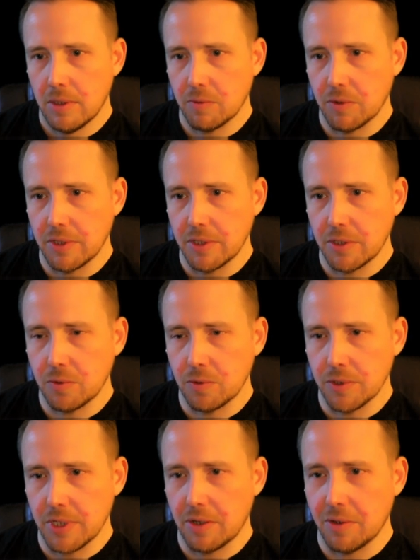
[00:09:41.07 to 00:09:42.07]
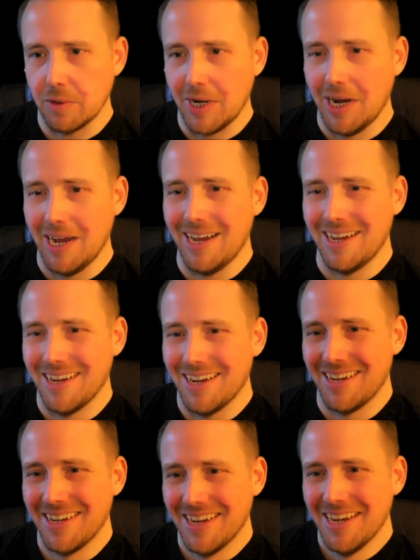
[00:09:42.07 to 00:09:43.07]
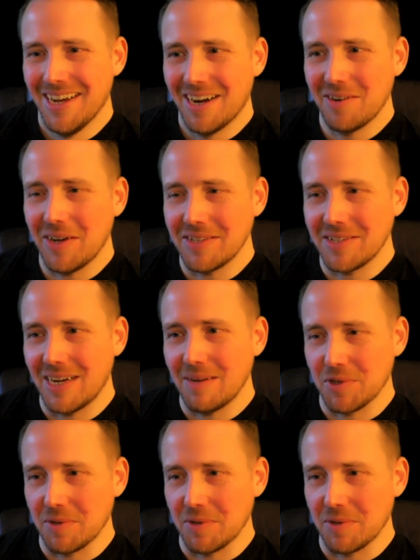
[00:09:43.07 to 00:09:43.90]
of these stores. I don't know. I don't know how these games are going to